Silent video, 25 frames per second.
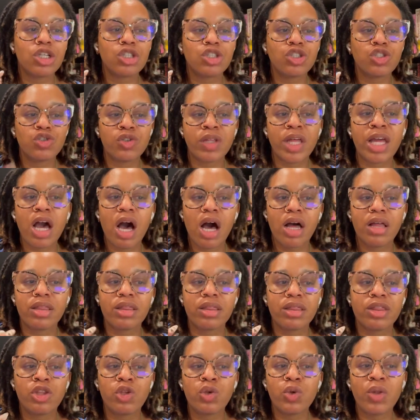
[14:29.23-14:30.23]
do
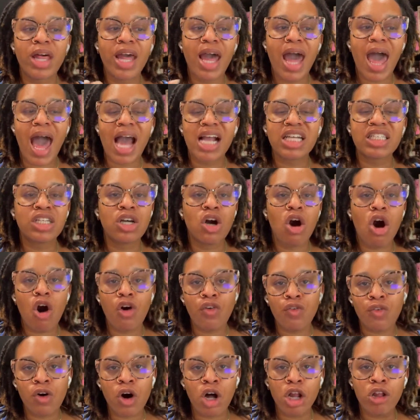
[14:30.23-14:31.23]
do they actually
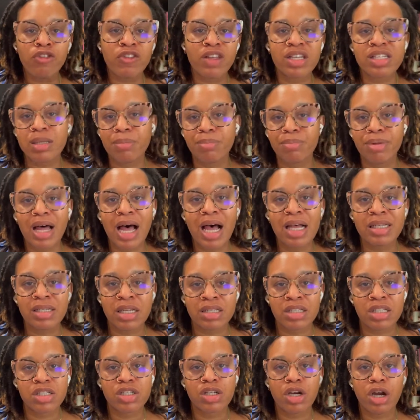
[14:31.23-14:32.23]
offer all the supplies
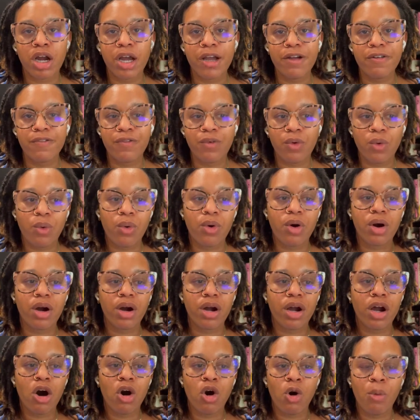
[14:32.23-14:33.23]
necessary
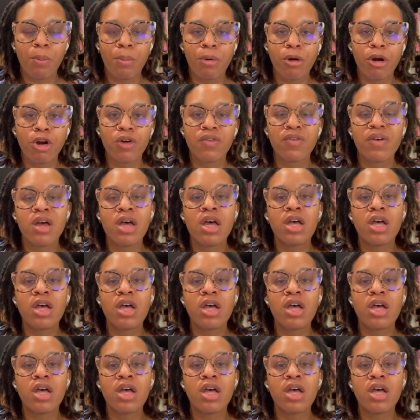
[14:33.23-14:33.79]
for home birth?